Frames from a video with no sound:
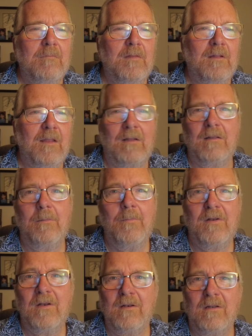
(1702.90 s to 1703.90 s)
like
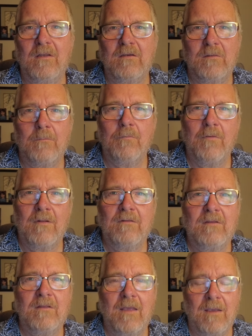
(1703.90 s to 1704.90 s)
limited edition prints
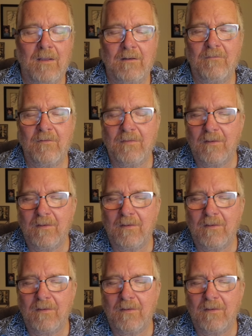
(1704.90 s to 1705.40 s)
and that kind of